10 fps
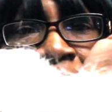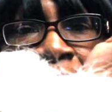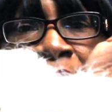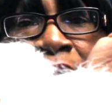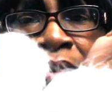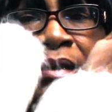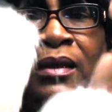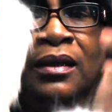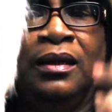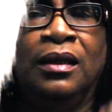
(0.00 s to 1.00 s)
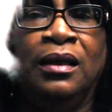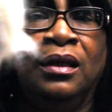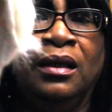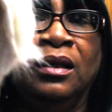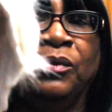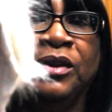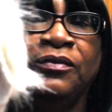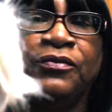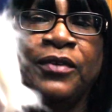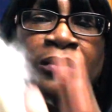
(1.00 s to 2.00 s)
had with
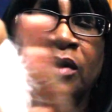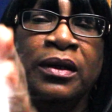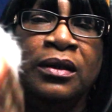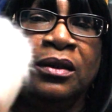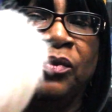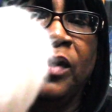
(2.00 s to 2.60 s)
the fur on it, the